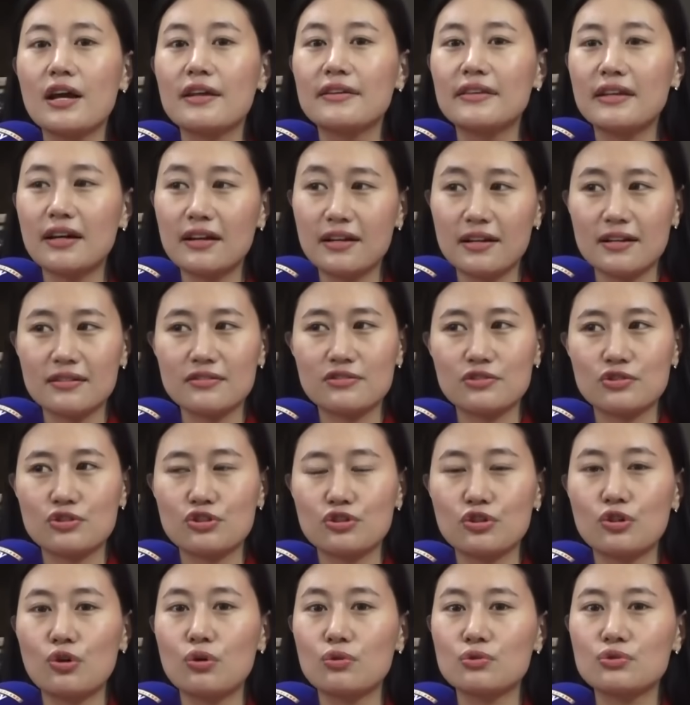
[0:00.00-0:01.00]
Nagas
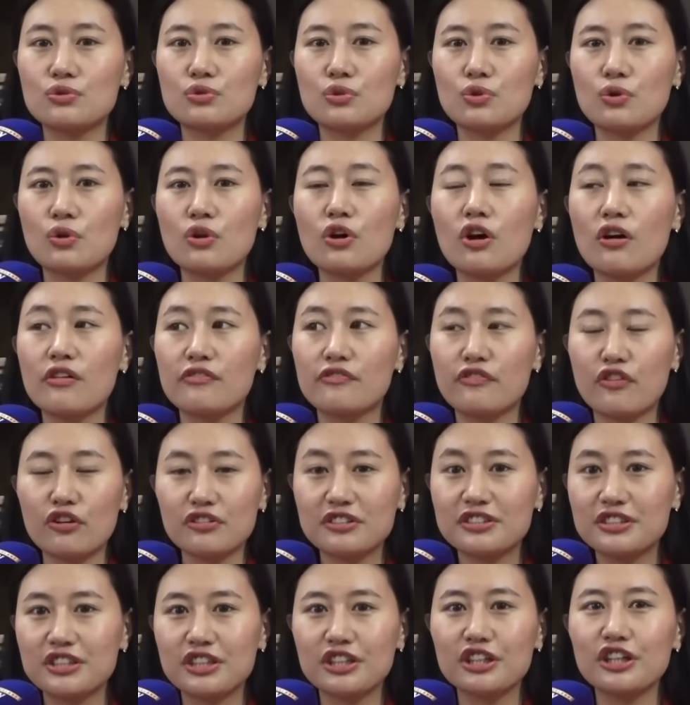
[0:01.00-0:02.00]
should also
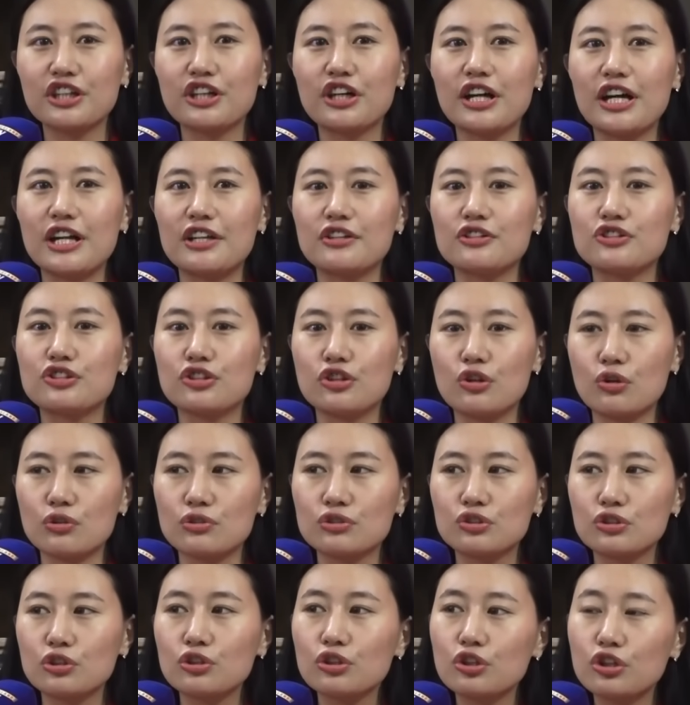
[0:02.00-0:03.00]
foster and should
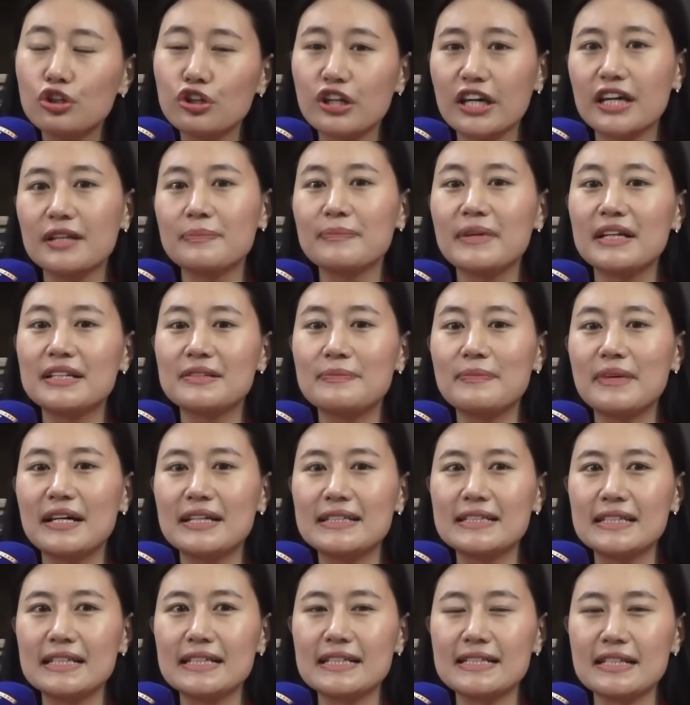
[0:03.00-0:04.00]
also look at
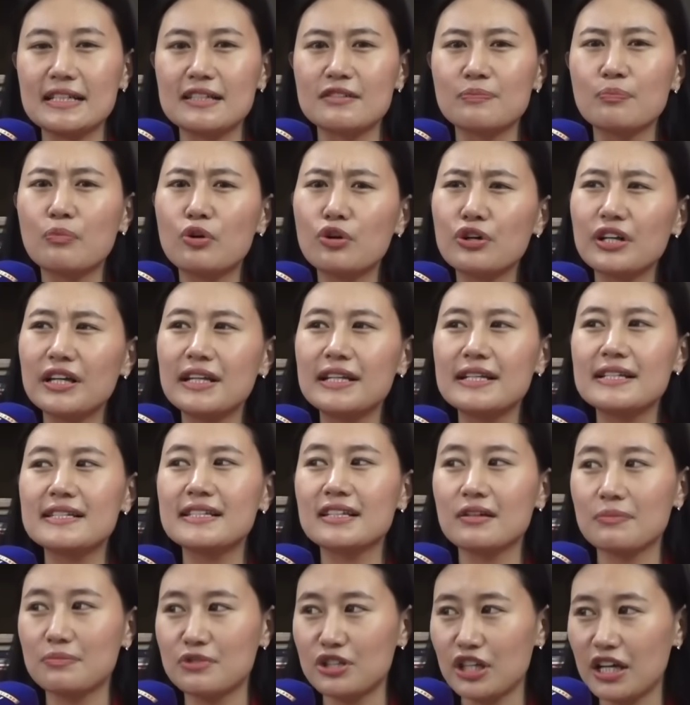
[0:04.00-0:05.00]
mathematics as more than a
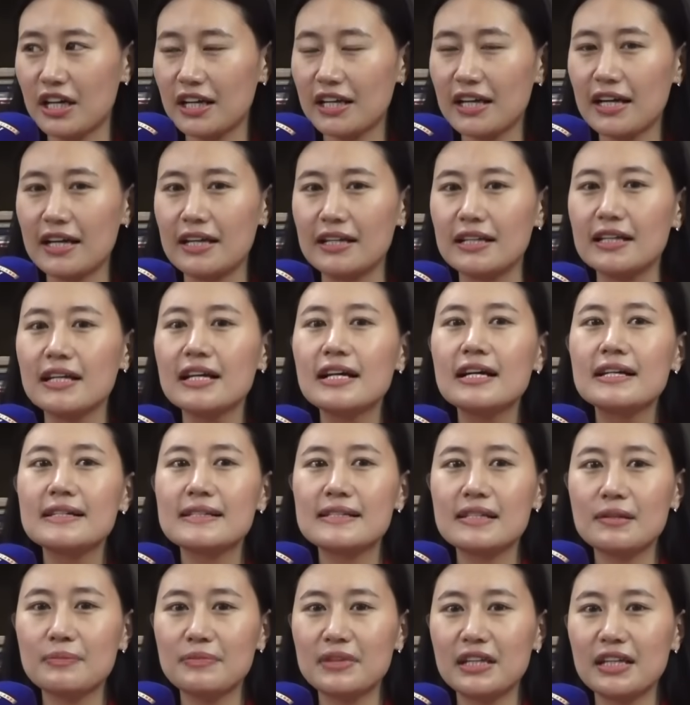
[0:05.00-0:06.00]
subject and
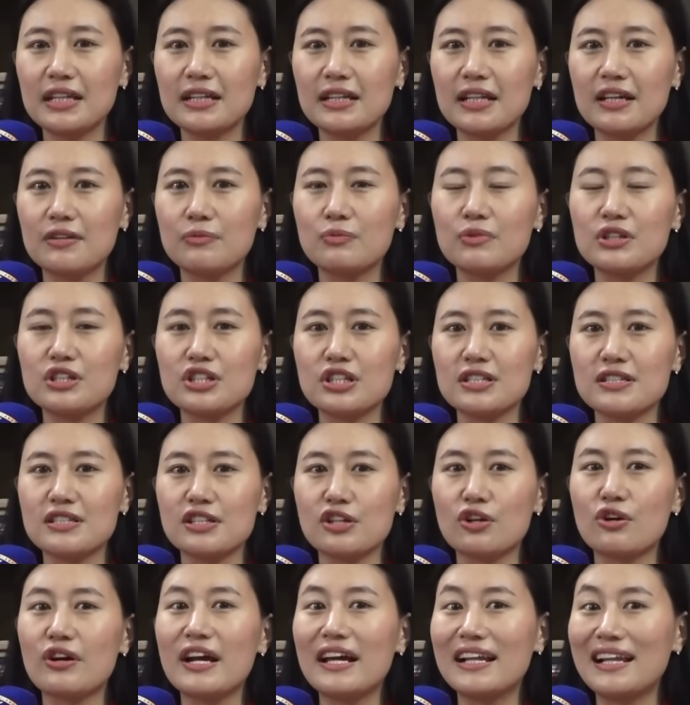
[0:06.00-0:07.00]
something that which is
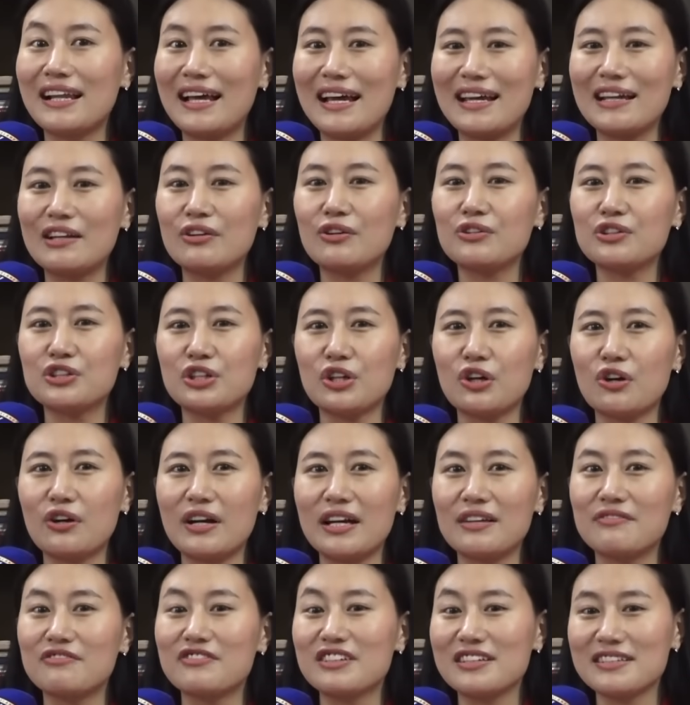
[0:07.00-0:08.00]
your ally, not
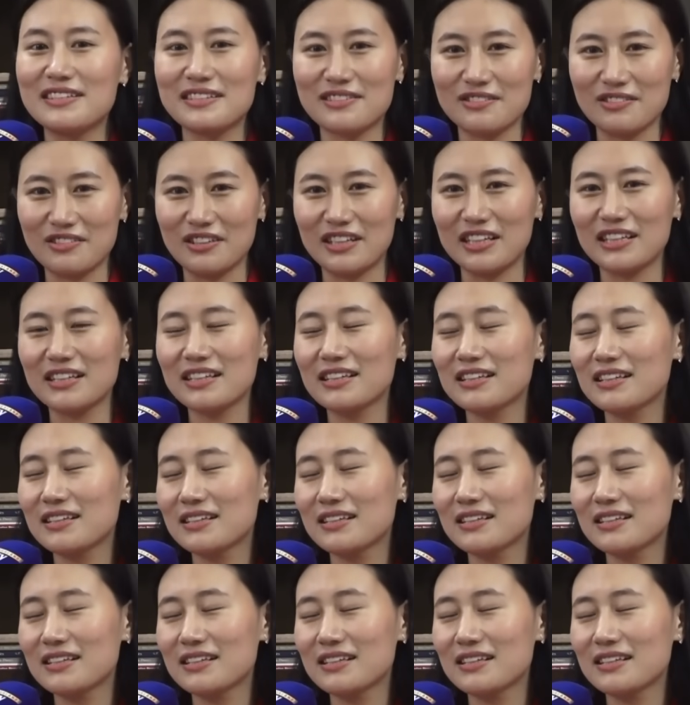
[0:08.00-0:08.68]
your adversary.